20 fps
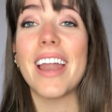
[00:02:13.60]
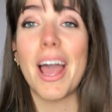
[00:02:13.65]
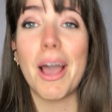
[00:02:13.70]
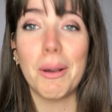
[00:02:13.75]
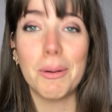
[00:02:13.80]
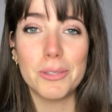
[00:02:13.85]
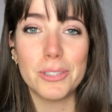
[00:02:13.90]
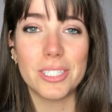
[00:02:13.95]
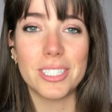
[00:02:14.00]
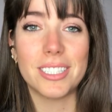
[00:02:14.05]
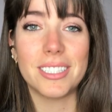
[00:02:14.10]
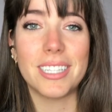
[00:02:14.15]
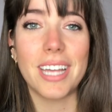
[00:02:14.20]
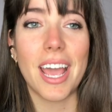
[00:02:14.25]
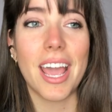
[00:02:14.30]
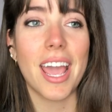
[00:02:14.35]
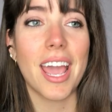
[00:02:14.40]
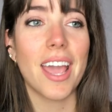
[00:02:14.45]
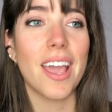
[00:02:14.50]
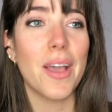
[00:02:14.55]
I will just
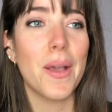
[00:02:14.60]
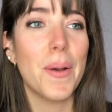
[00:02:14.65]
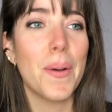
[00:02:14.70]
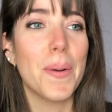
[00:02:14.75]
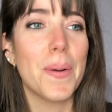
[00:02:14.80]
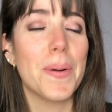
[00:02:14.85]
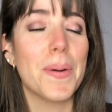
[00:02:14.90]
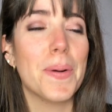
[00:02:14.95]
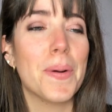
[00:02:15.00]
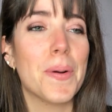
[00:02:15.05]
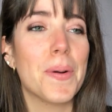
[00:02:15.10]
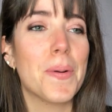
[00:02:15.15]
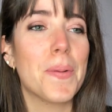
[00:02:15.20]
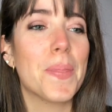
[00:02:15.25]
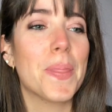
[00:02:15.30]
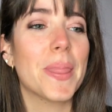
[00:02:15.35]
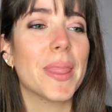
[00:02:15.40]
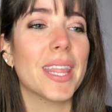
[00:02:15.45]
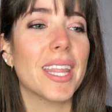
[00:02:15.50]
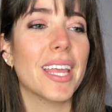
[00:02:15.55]
say,
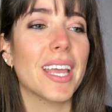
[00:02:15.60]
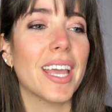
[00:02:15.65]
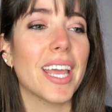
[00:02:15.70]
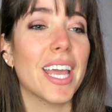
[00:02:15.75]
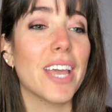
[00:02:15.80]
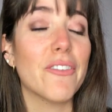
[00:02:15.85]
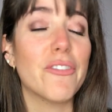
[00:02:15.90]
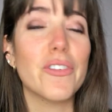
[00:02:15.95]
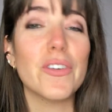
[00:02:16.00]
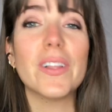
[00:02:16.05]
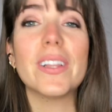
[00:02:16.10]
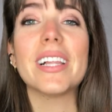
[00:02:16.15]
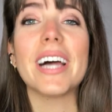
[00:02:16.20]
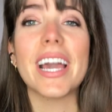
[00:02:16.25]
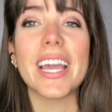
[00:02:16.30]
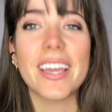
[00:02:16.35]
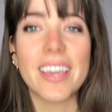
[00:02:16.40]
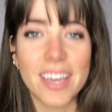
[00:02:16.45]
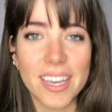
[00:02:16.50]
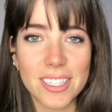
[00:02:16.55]
if you
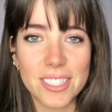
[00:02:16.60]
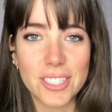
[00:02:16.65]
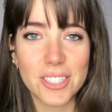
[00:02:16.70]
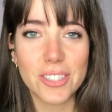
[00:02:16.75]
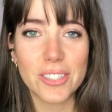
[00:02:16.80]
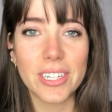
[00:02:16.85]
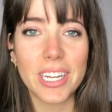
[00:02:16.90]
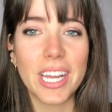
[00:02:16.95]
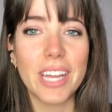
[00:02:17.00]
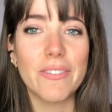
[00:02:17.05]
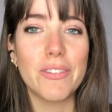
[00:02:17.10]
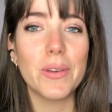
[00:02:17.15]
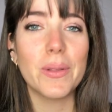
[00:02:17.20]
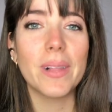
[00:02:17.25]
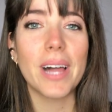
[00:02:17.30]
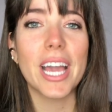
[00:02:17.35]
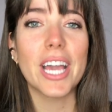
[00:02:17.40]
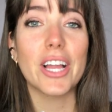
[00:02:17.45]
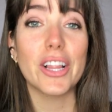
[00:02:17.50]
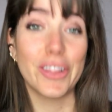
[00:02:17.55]
like history, if you
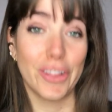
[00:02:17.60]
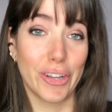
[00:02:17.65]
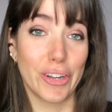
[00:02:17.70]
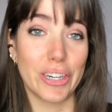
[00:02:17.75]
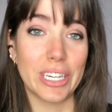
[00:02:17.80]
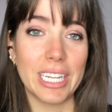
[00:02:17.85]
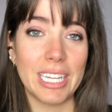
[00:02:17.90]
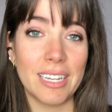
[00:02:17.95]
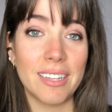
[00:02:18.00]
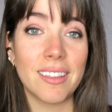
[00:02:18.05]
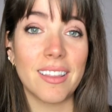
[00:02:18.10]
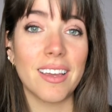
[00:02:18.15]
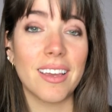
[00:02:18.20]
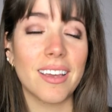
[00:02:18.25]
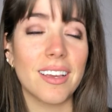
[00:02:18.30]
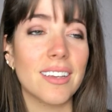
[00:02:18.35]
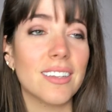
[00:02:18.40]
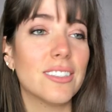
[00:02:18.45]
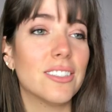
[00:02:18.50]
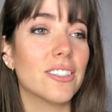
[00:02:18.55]
like learning
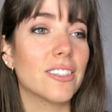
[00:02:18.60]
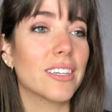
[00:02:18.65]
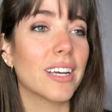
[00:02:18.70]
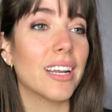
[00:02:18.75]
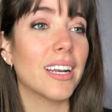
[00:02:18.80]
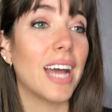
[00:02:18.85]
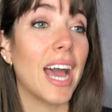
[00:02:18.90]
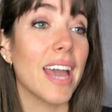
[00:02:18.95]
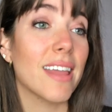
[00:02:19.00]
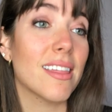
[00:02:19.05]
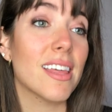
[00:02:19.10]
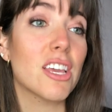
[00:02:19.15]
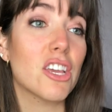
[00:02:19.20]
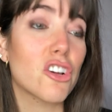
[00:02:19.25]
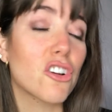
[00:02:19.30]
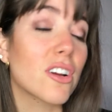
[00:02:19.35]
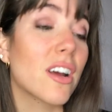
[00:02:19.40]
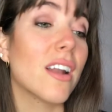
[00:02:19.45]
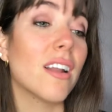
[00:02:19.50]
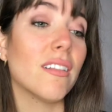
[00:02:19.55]
things, I think
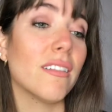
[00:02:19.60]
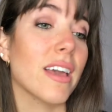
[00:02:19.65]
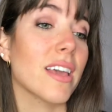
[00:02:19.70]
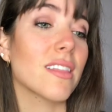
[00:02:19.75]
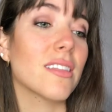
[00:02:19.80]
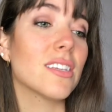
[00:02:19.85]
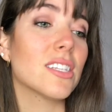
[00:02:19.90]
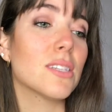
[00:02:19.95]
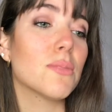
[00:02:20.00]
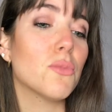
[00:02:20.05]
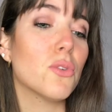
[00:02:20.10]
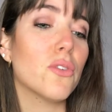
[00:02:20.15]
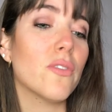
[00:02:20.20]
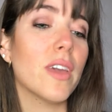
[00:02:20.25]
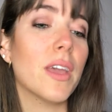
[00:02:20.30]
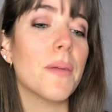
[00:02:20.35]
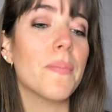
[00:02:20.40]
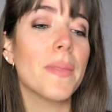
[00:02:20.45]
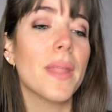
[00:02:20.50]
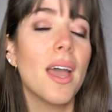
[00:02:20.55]
you're gonna like this
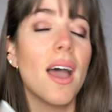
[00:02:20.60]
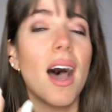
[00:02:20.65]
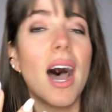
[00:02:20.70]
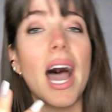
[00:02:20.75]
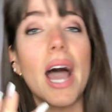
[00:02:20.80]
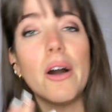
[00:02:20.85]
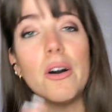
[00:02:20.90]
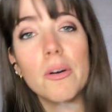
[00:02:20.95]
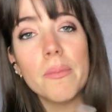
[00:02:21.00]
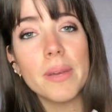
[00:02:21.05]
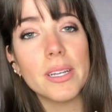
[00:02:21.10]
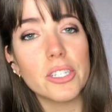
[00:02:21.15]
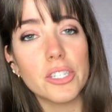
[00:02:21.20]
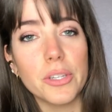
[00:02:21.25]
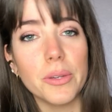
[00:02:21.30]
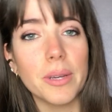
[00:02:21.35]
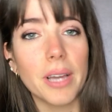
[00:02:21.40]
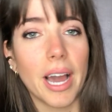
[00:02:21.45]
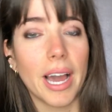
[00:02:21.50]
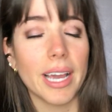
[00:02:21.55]
movie. I'll admit
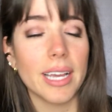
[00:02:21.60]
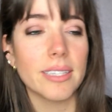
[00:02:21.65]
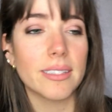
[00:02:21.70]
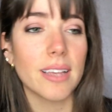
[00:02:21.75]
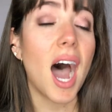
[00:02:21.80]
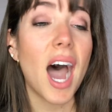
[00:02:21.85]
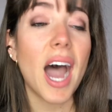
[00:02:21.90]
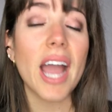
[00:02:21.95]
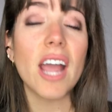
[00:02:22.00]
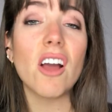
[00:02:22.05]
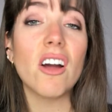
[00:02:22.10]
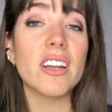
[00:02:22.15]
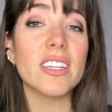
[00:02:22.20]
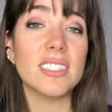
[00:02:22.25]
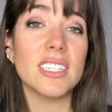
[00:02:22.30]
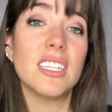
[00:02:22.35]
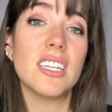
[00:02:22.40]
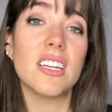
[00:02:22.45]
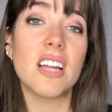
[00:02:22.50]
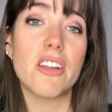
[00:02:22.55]
to you guys, I
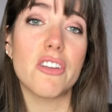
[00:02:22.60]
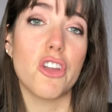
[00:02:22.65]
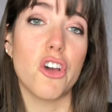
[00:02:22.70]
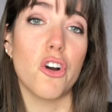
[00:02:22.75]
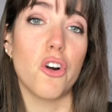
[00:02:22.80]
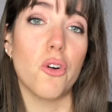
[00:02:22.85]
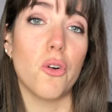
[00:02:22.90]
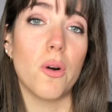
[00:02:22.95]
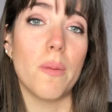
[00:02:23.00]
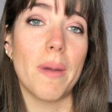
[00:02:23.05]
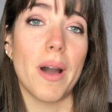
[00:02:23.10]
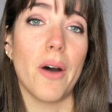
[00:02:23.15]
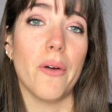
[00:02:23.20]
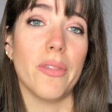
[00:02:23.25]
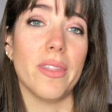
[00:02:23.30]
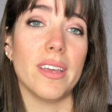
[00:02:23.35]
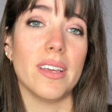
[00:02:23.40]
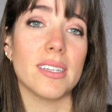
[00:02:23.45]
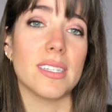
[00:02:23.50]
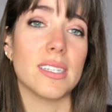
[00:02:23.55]
honestly did not know
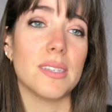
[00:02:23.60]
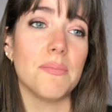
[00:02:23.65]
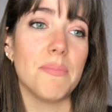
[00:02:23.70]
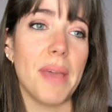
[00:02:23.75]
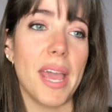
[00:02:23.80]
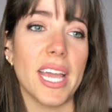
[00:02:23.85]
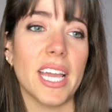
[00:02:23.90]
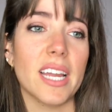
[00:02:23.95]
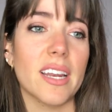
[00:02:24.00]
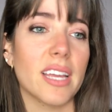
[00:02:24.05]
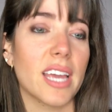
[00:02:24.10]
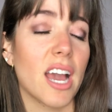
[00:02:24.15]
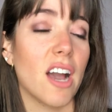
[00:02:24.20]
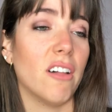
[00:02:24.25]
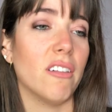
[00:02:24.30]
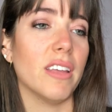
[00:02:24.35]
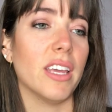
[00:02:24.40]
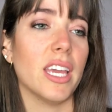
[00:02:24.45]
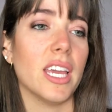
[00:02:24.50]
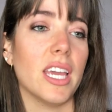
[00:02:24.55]
about this Megyn
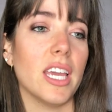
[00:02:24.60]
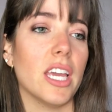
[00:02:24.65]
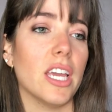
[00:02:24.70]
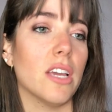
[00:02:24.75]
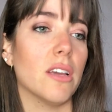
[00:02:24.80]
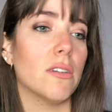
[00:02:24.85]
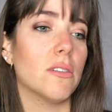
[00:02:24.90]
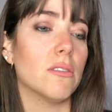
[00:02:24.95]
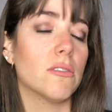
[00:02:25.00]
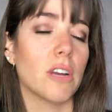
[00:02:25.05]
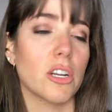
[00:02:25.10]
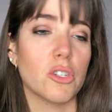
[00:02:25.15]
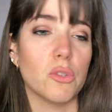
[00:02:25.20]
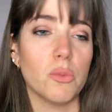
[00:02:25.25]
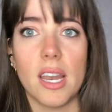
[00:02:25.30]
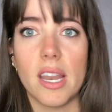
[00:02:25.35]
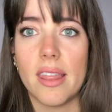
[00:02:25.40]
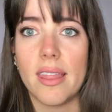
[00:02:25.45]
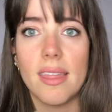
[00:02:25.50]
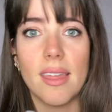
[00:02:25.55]
Kelly,
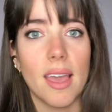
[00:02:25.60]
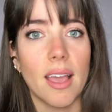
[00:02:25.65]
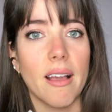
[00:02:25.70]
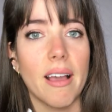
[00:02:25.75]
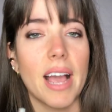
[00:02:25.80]
Gretchen thing.